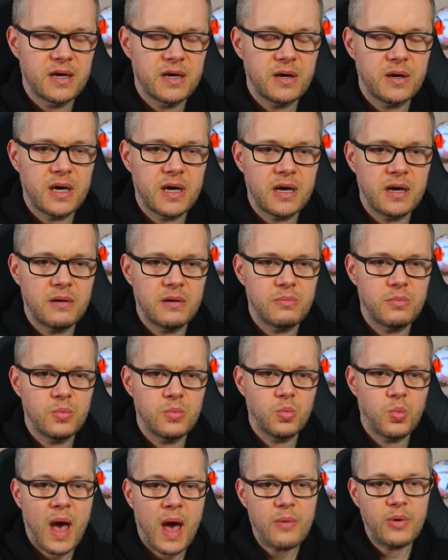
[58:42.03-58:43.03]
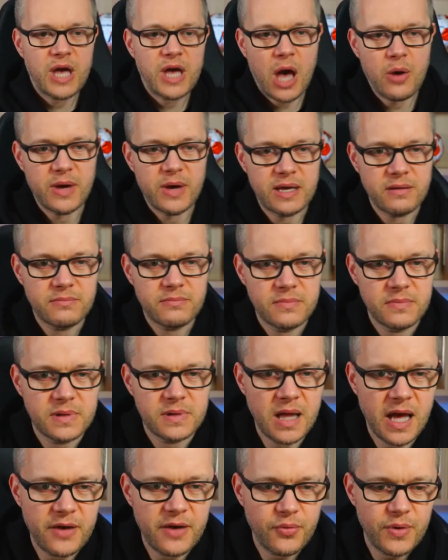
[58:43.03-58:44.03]
um, where we're going.
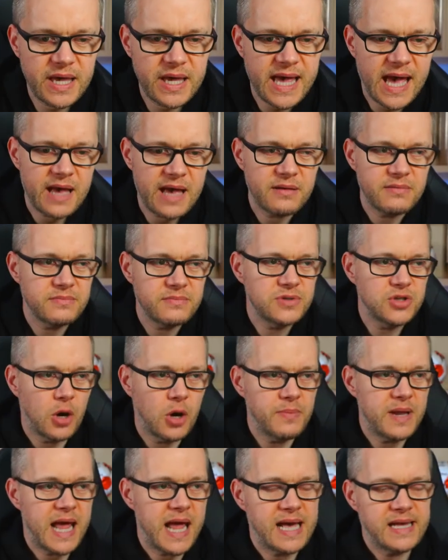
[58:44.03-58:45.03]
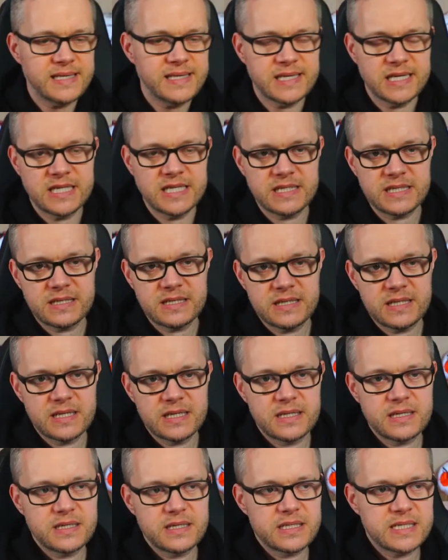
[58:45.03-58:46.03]
Like, if we get dominated
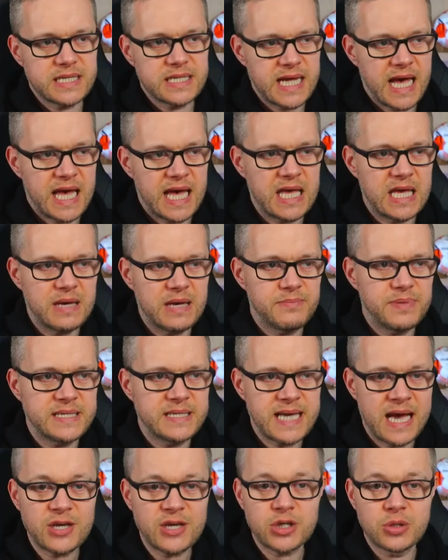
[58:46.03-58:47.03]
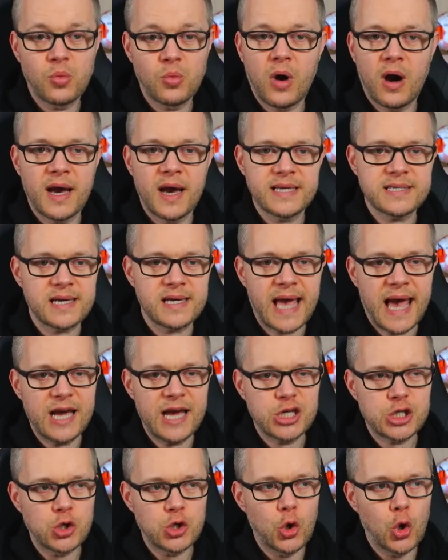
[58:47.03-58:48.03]
today possession-wise and get a
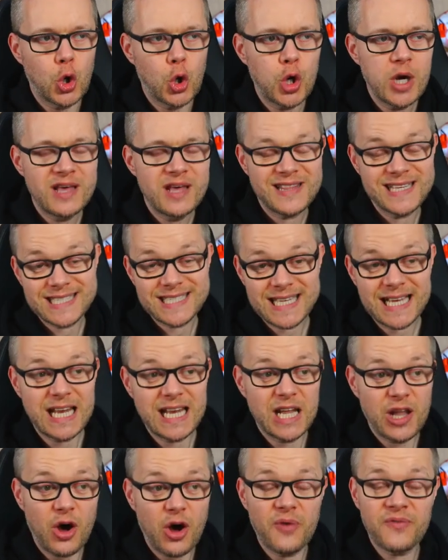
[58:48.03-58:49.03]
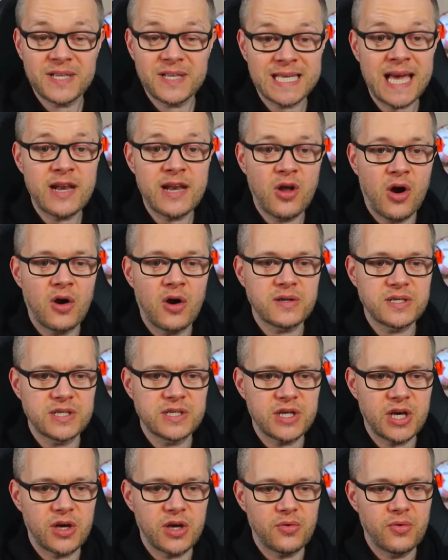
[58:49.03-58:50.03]
draw, there's still a lot for Ten Hag to
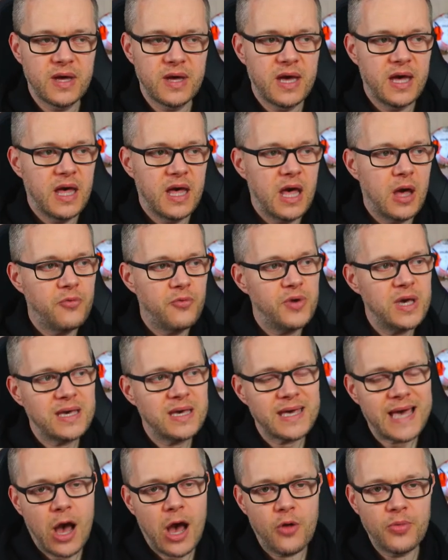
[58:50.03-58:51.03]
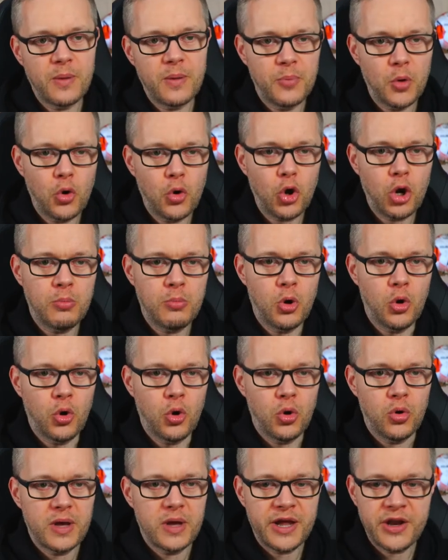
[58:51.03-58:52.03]
do. If we can get on the ball
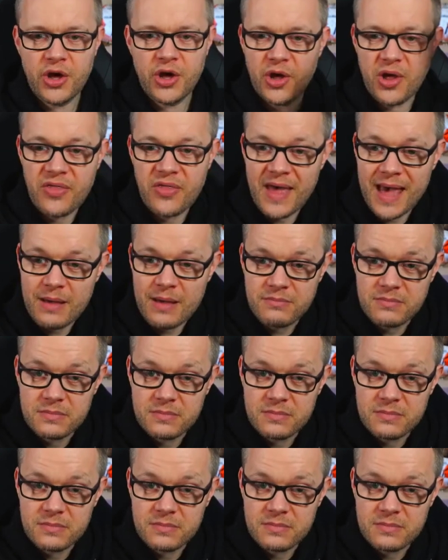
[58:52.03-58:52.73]
more and hurt them,